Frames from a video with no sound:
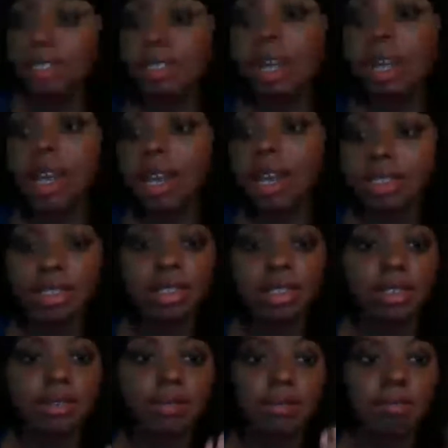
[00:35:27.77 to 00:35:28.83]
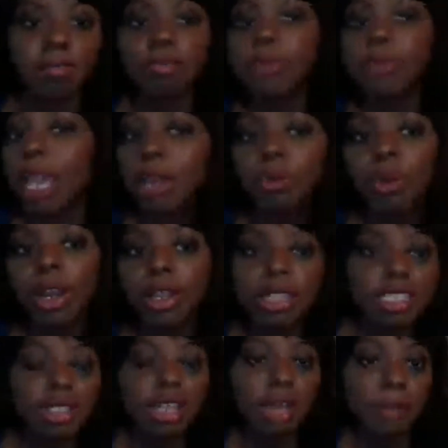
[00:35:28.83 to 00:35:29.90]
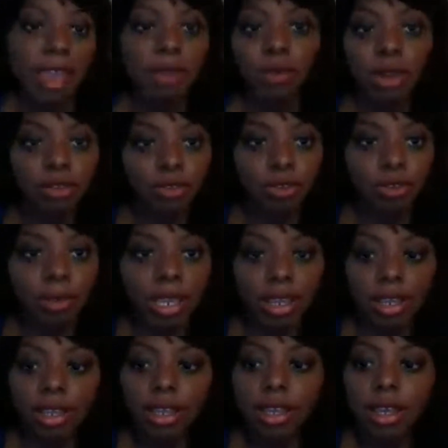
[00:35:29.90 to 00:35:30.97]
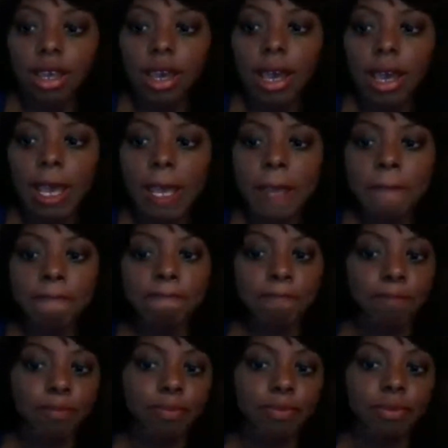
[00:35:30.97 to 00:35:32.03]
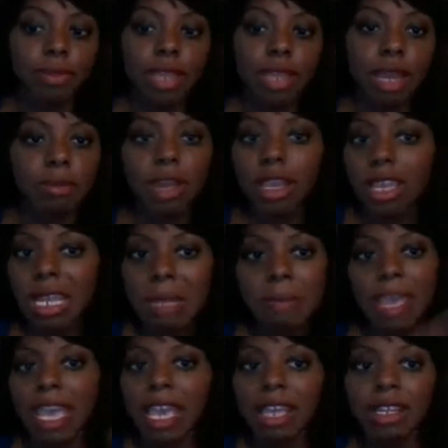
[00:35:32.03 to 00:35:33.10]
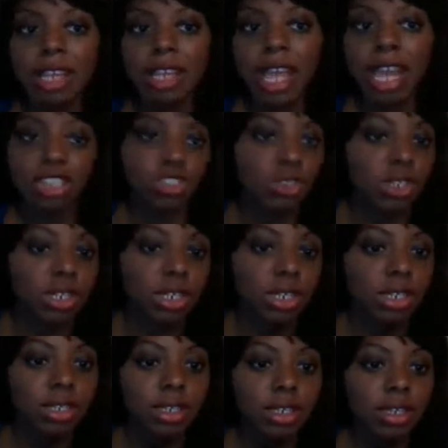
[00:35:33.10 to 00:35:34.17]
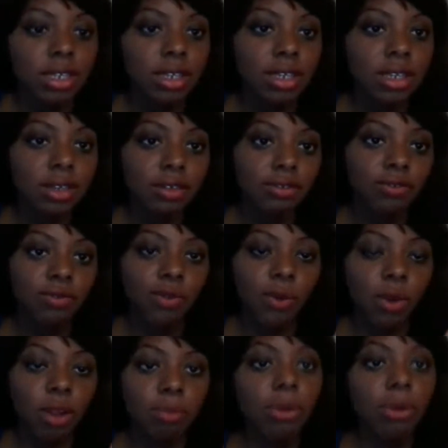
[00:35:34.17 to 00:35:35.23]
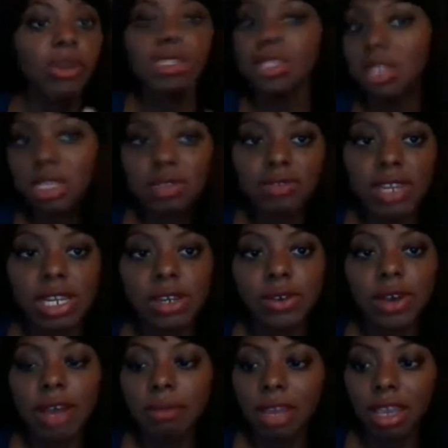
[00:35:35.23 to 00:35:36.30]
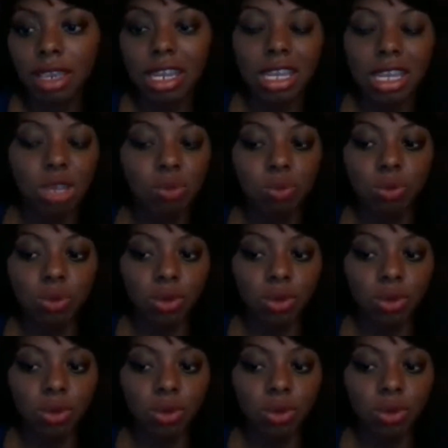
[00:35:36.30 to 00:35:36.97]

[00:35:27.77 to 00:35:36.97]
this is not paid work. This is not paid work for me. I'm not getting paid extra for posting this video. I'm not getting